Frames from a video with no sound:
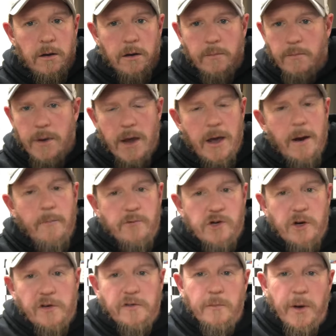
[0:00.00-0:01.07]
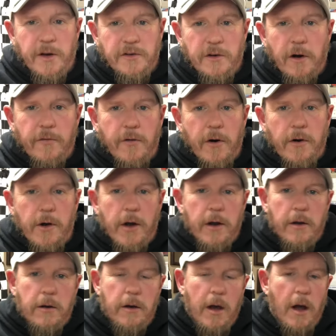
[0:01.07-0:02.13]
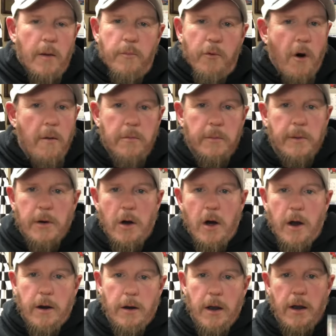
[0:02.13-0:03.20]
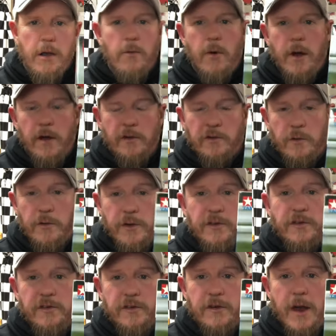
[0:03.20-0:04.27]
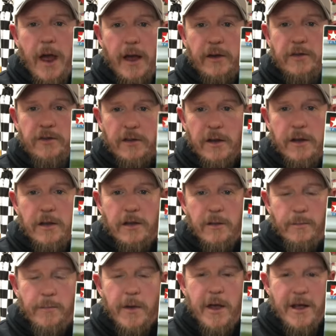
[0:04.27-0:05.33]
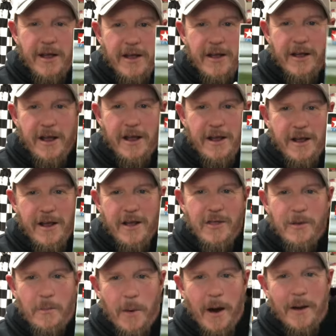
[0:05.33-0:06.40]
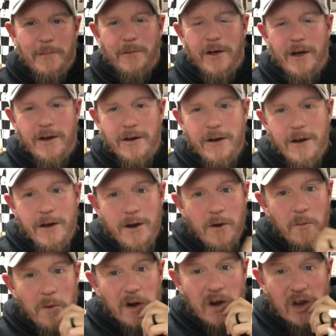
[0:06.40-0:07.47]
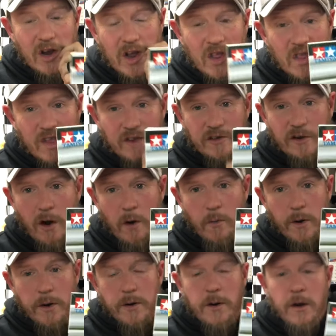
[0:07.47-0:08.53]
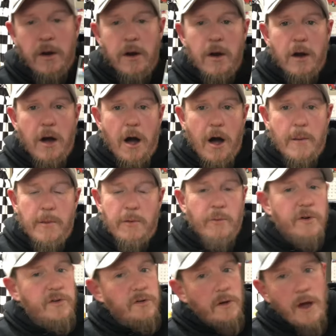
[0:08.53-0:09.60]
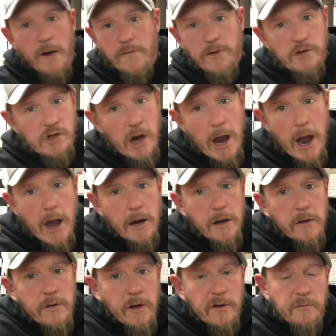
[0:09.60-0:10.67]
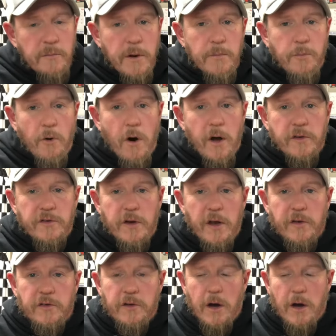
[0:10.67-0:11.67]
Man, I'm jinxing myself, aren't I? Yeah, probably not. Anyway, so this is next in the pipeline. We're going to get this going. And we still have the Jag that's mid-process.